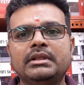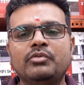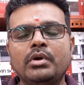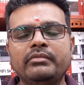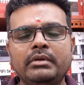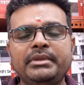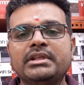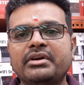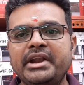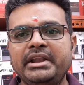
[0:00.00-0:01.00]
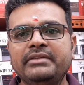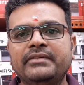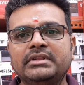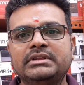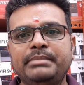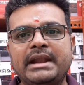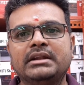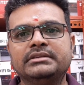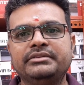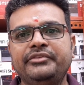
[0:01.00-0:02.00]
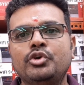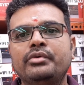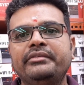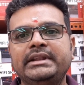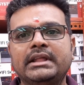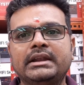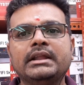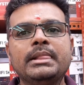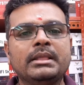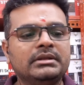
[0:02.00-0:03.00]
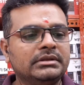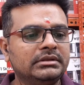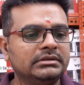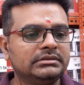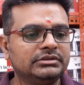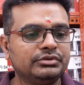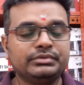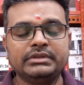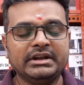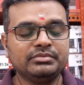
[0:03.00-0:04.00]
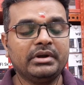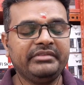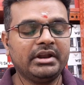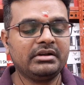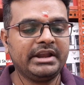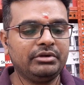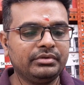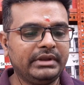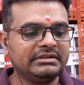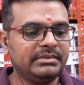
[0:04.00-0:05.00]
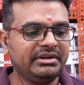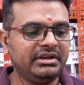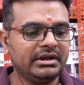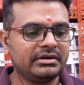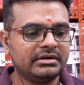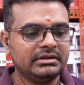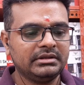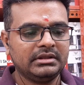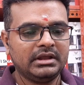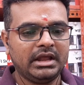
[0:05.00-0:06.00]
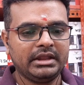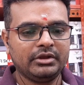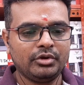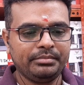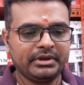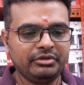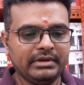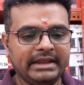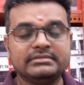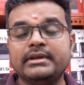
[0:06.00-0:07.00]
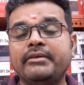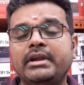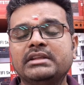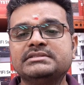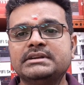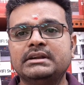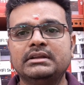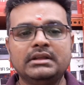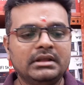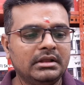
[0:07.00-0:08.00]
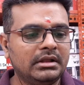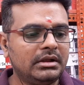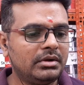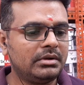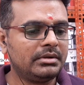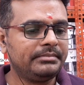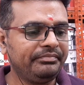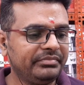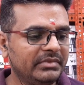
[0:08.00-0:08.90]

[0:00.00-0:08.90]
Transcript: the what will be the rating for the panels if you go with that so that's what we are trying to explain here i hope uh, you guys have understood uh,